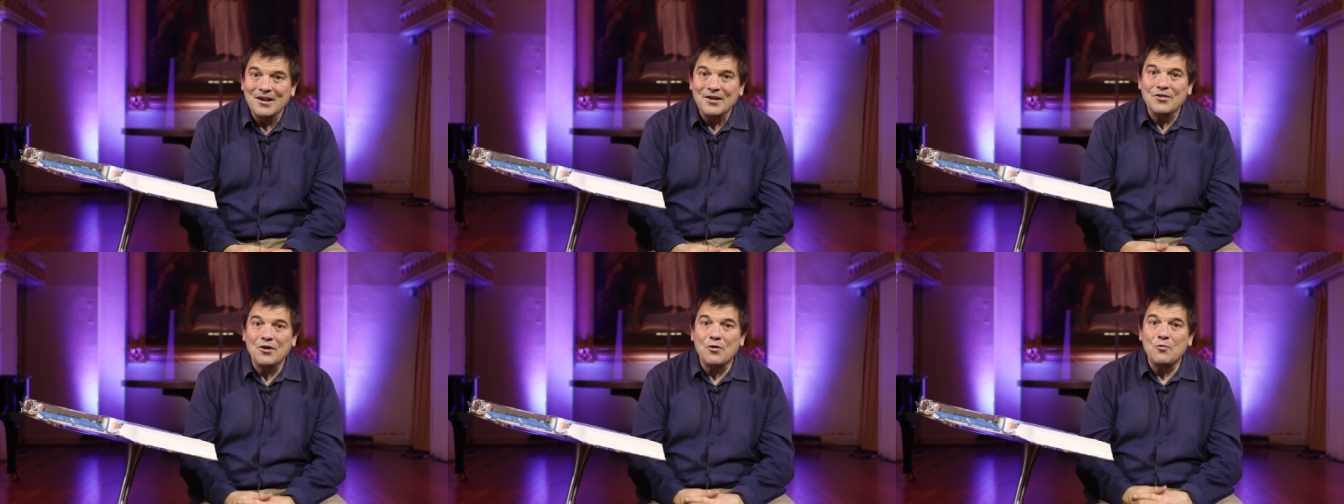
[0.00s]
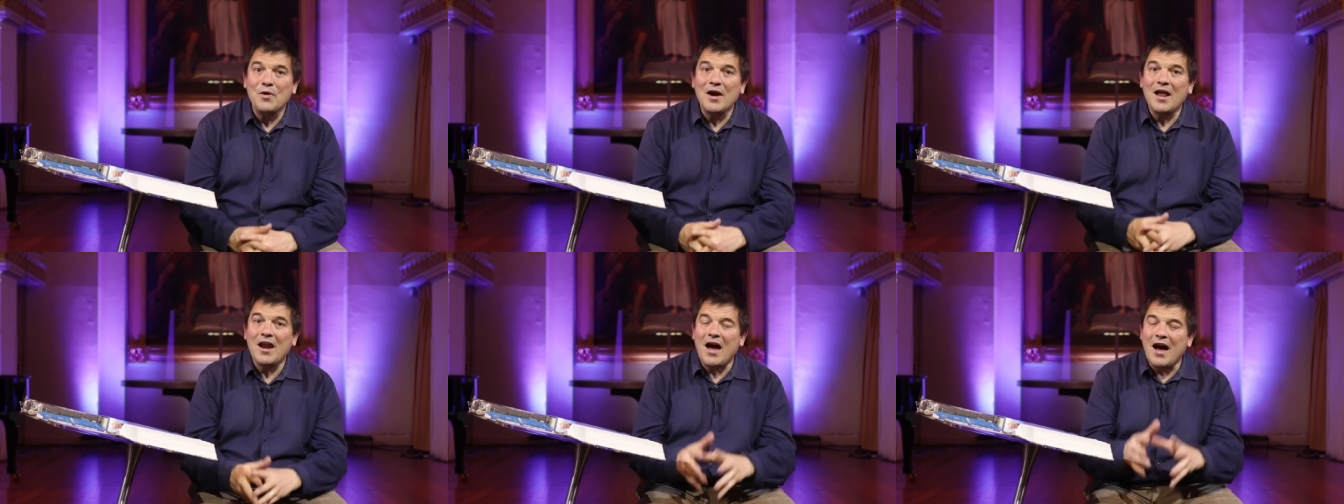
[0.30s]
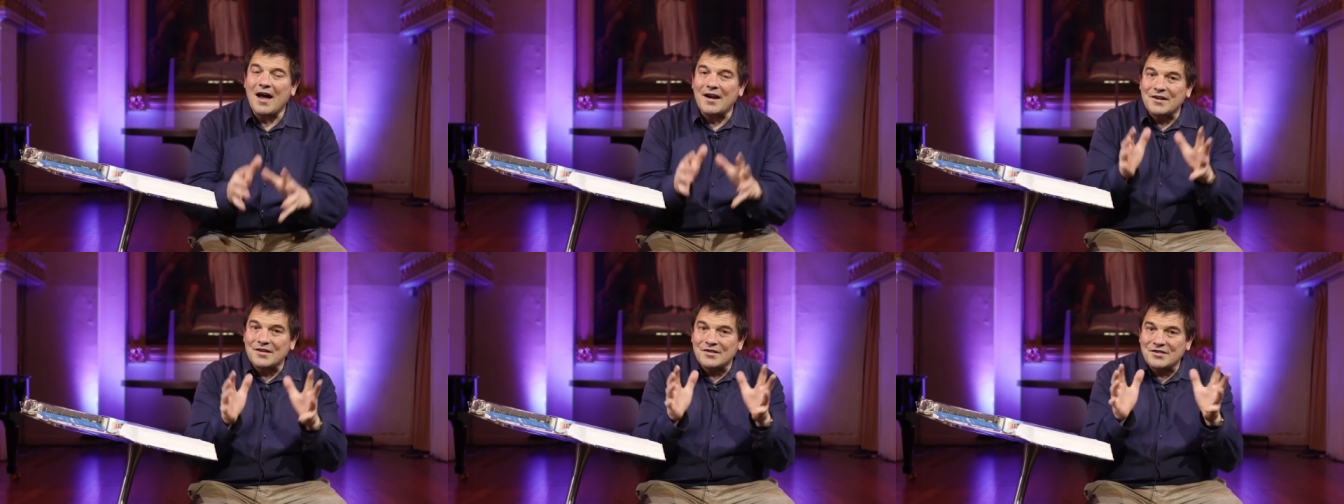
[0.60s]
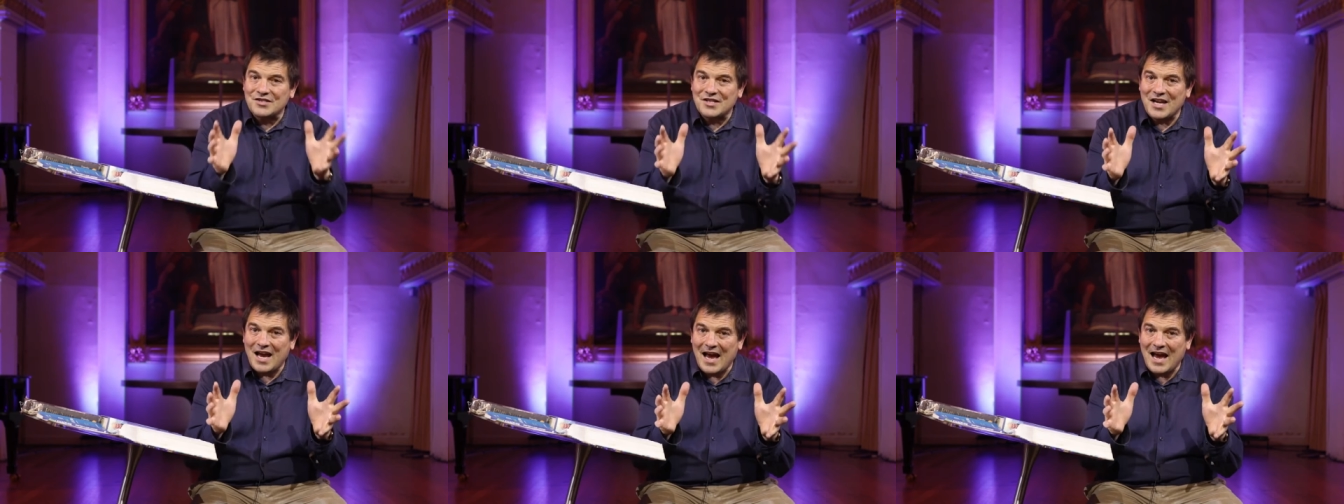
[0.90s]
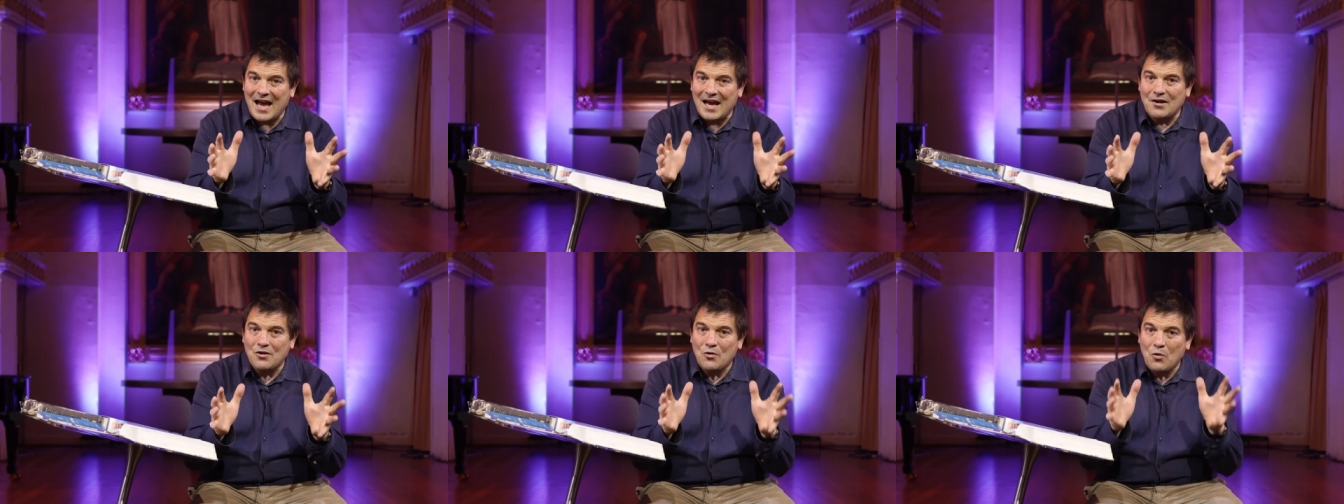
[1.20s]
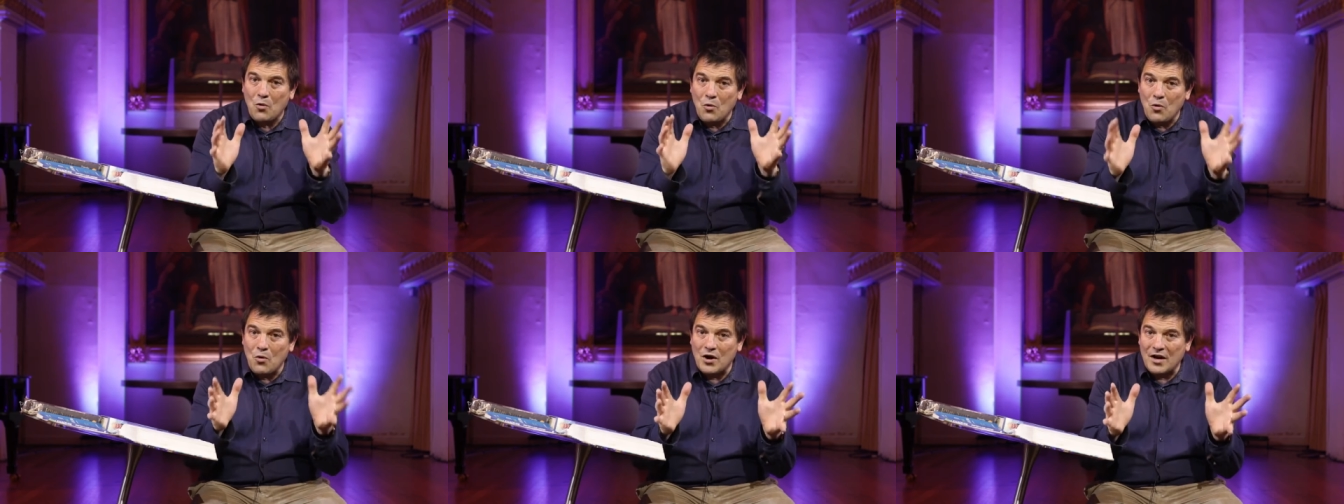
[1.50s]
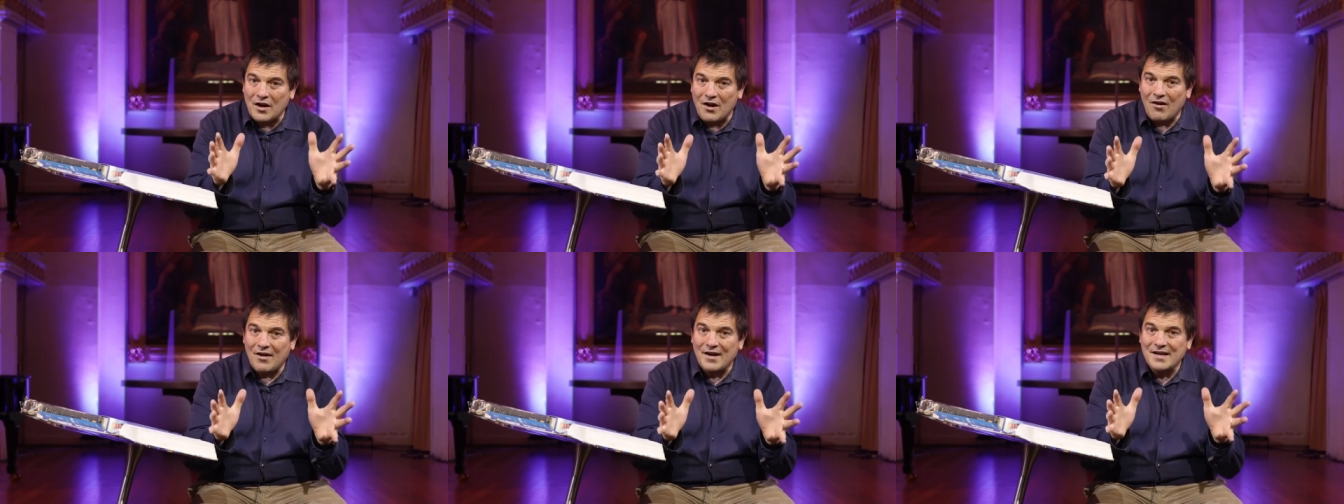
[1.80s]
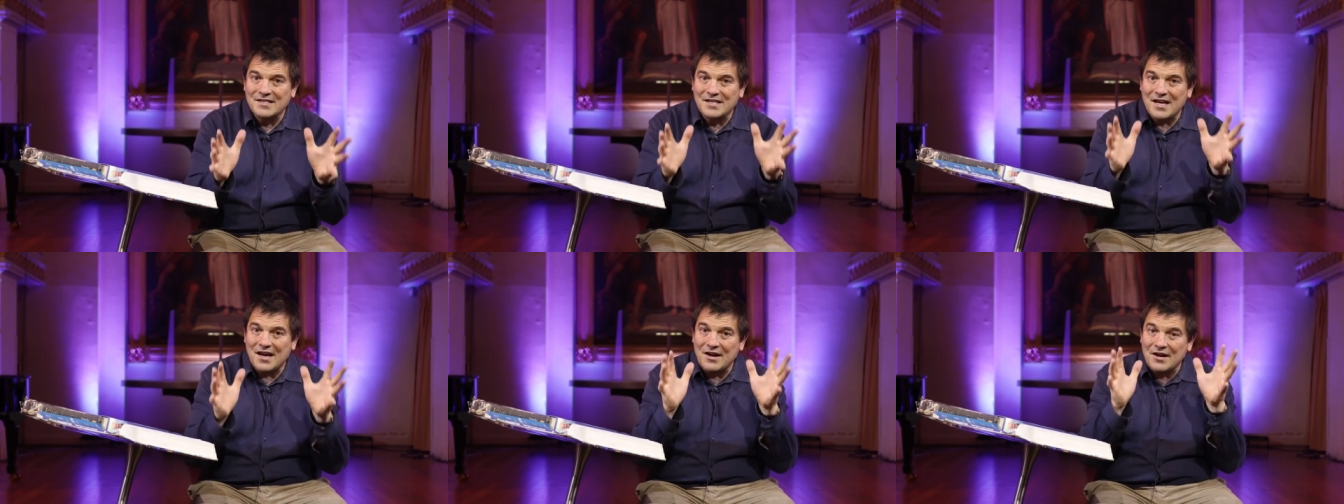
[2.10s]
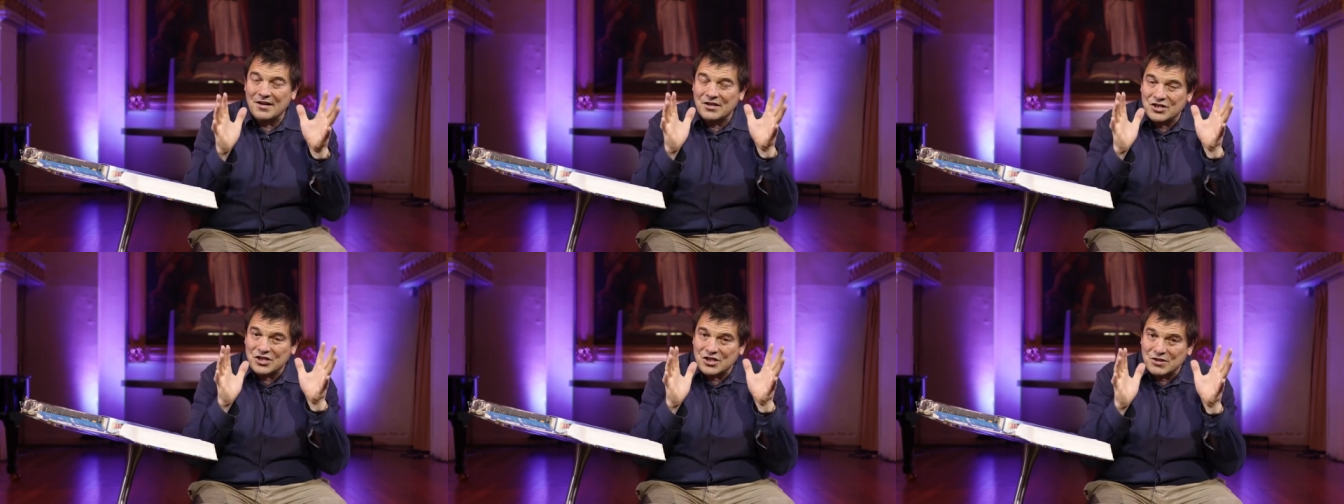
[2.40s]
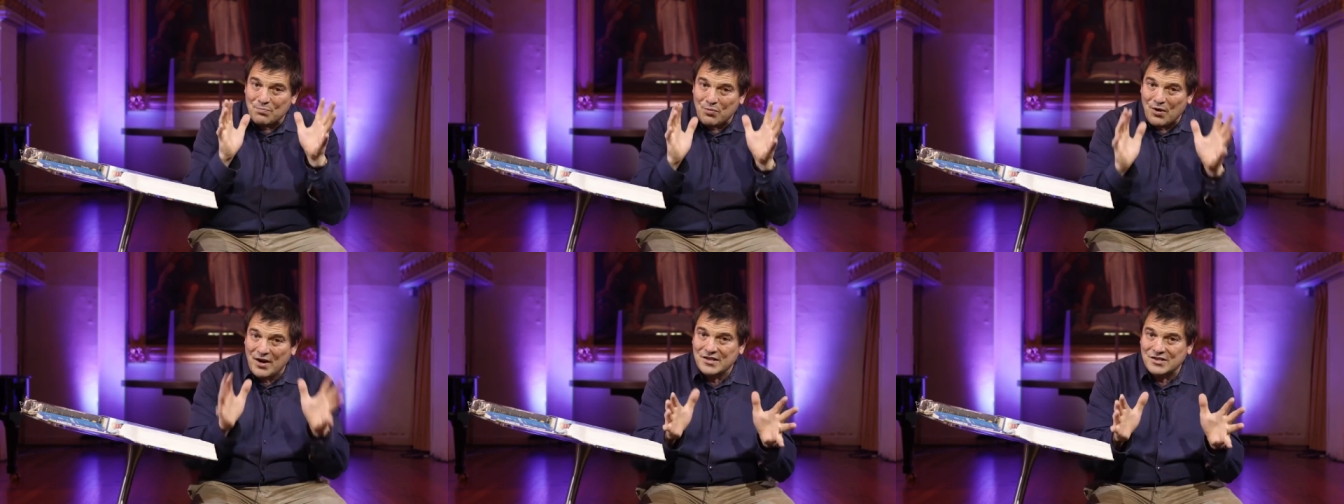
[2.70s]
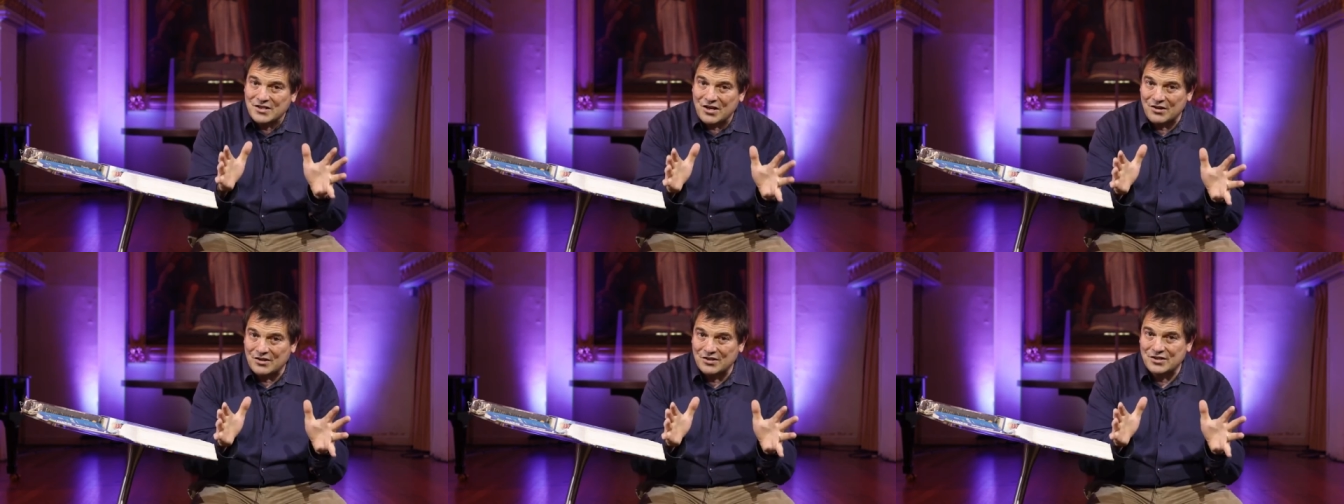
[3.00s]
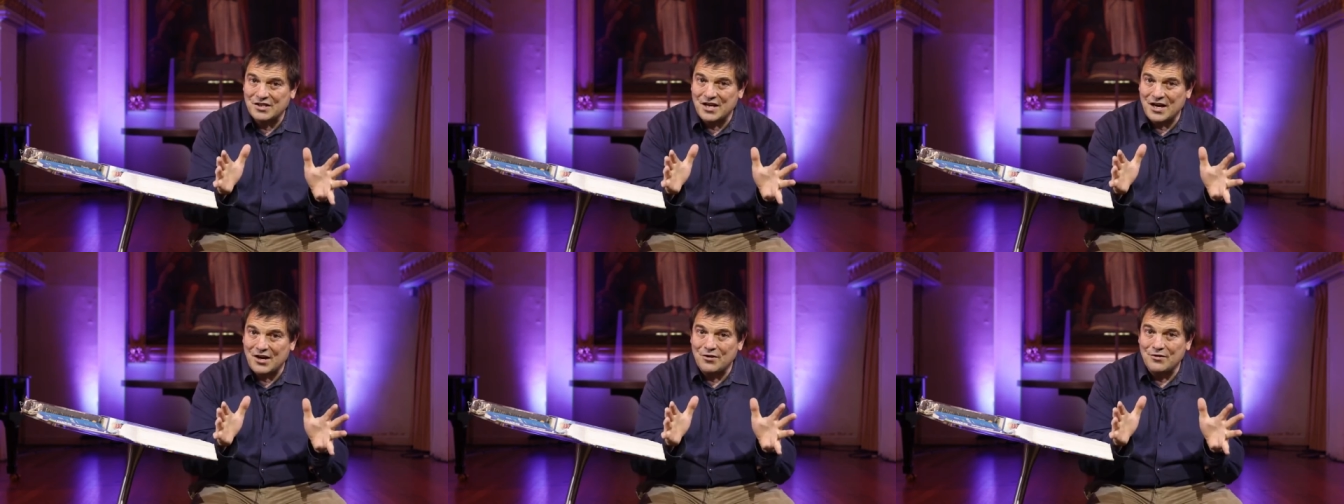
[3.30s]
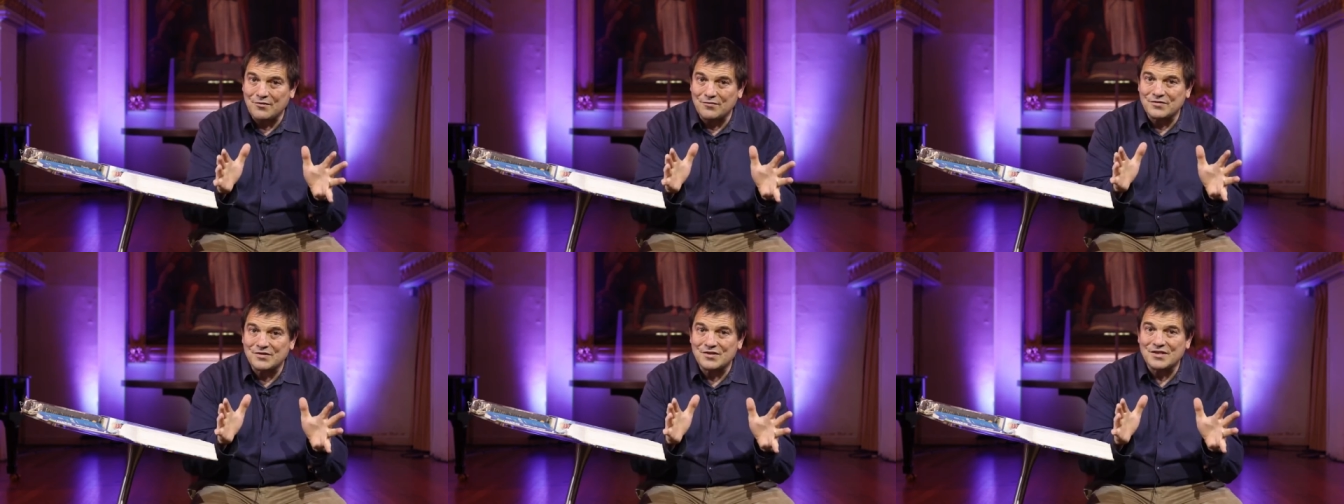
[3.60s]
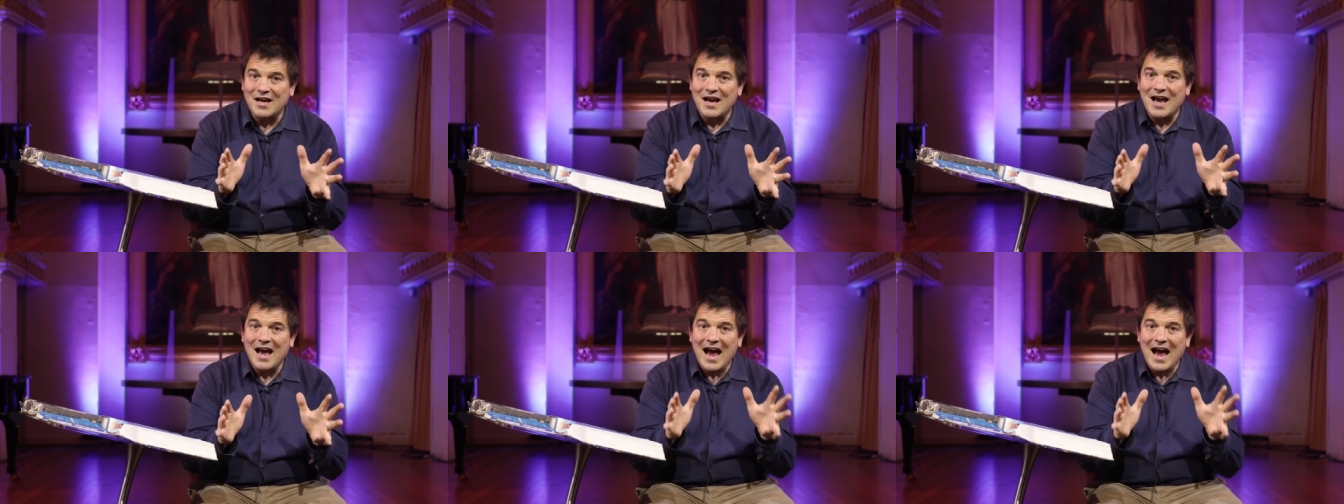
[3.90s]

that we'll understand, organise and express ourselves